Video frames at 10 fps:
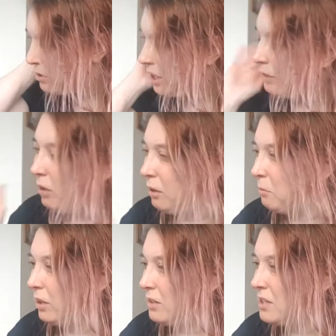was like, right, I'm
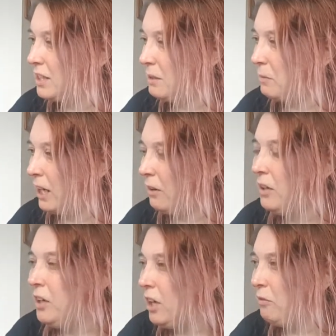going to sleep now,
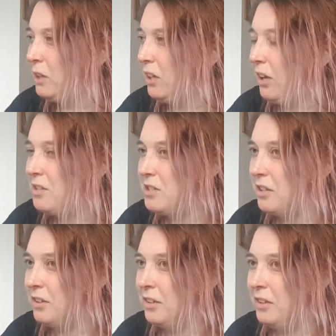I realised
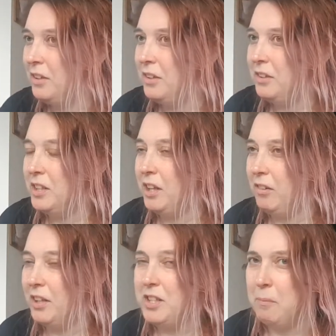that... You know,
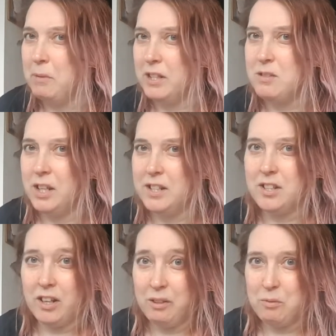like 10 minutes later,
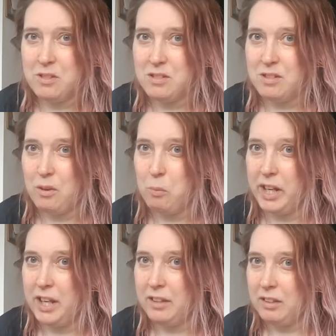I was
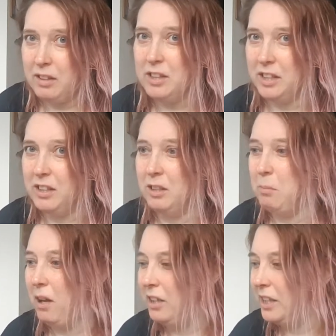awake thinking about